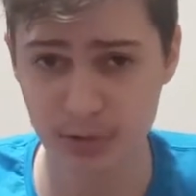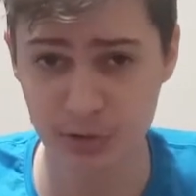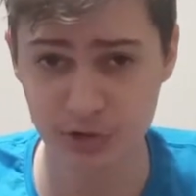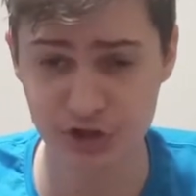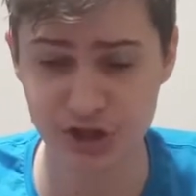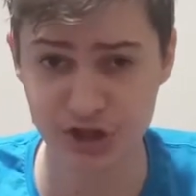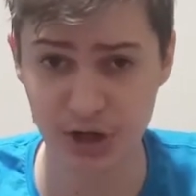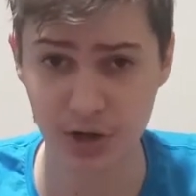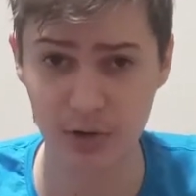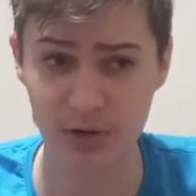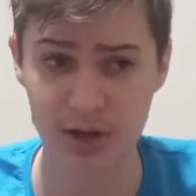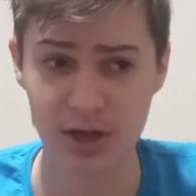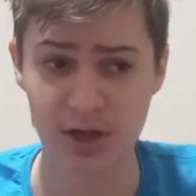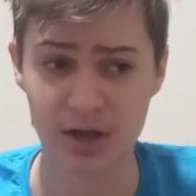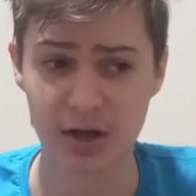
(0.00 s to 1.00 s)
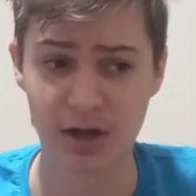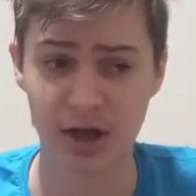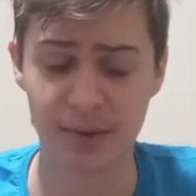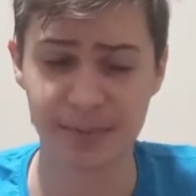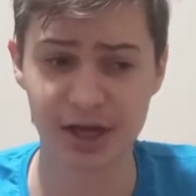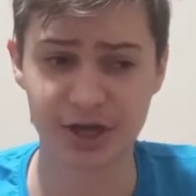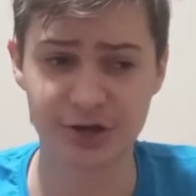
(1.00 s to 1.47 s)
So
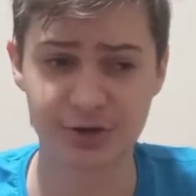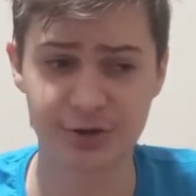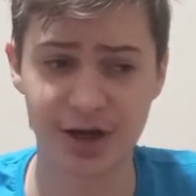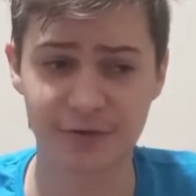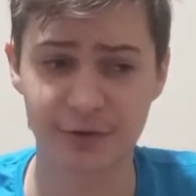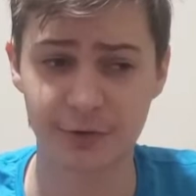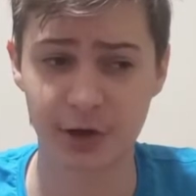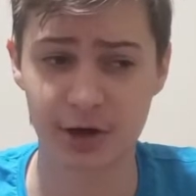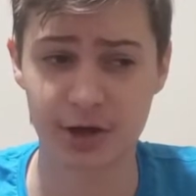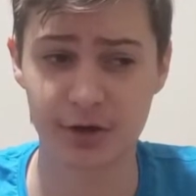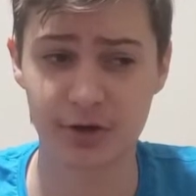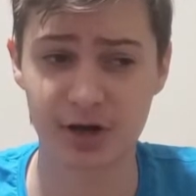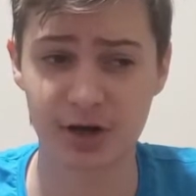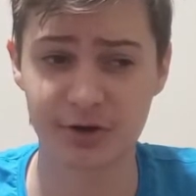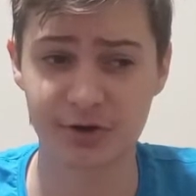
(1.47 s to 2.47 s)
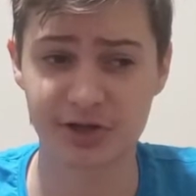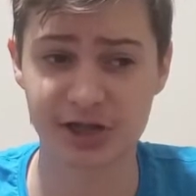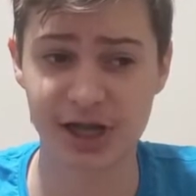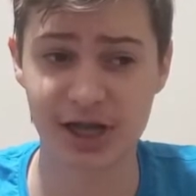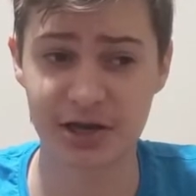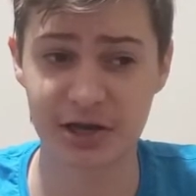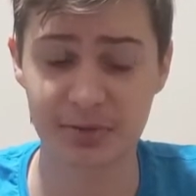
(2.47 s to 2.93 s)
make sure you have a very good
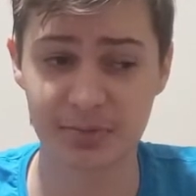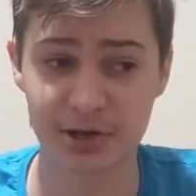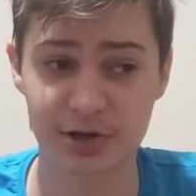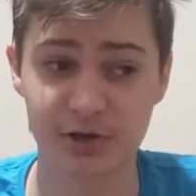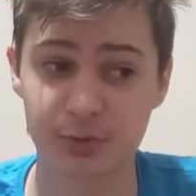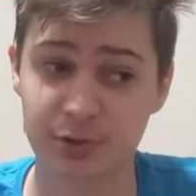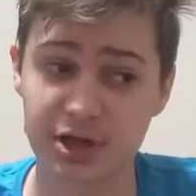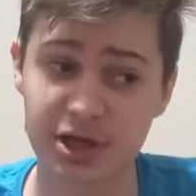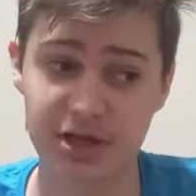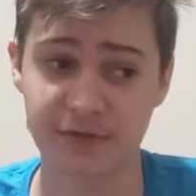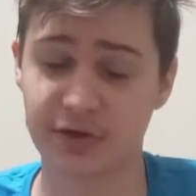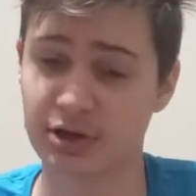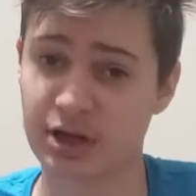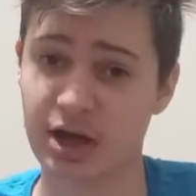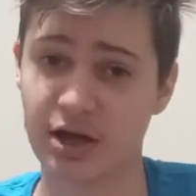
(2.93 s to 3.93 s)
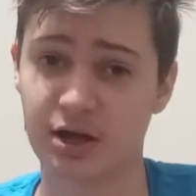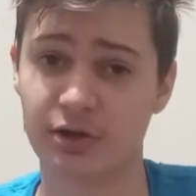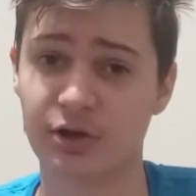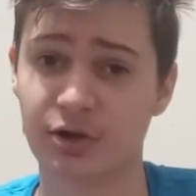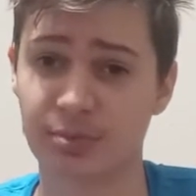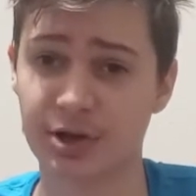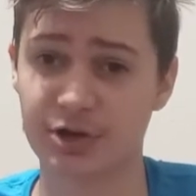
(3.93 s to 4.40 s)
understanding, because we even got a
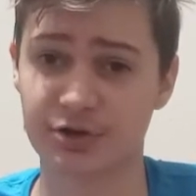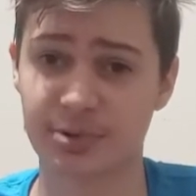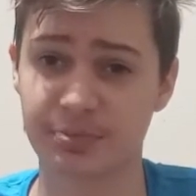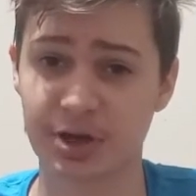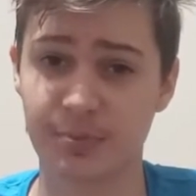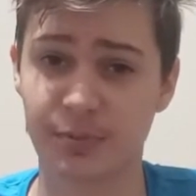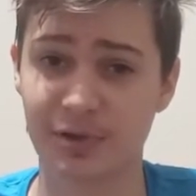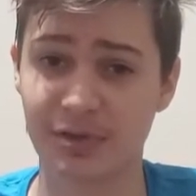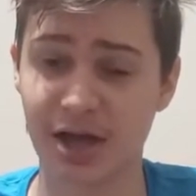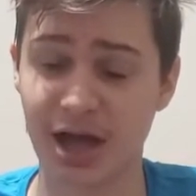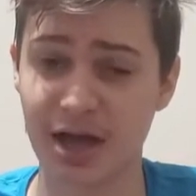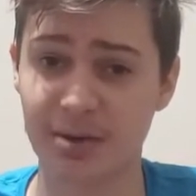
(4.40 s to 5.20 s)
little bit tripped up on that.